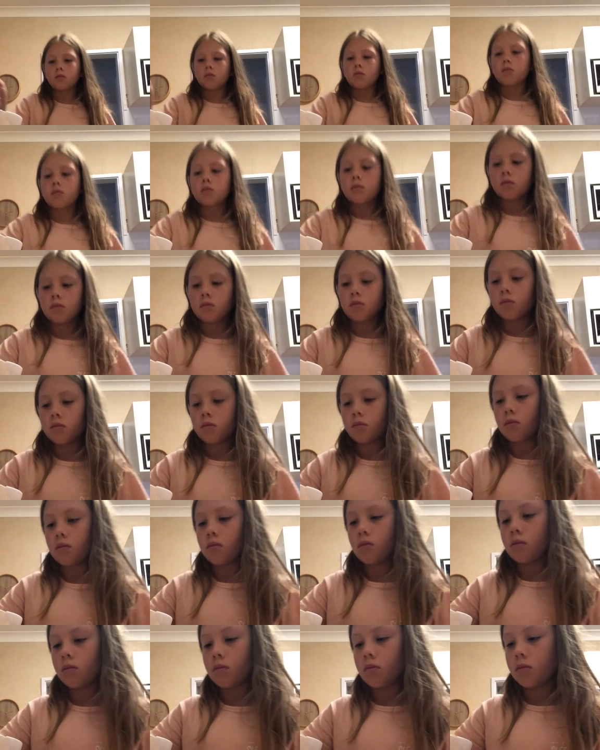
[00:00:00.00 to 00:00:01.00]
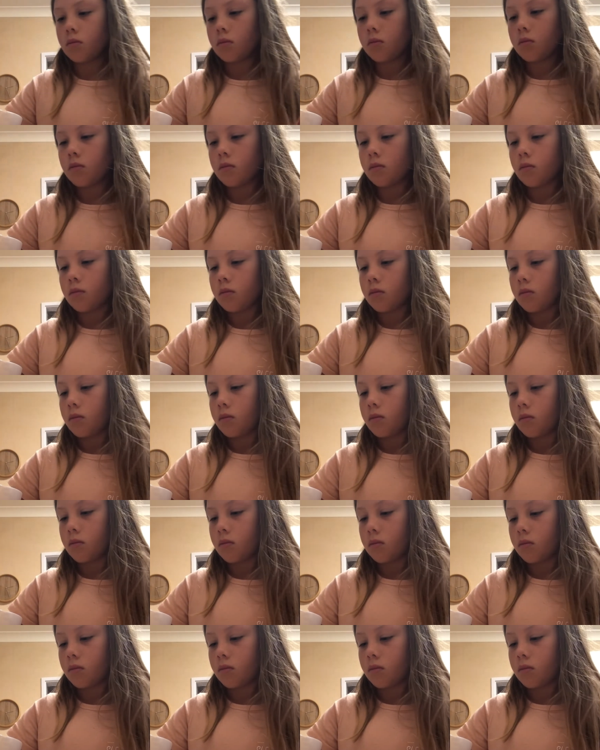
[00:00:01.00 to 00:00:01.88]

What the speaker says: (no one is talking)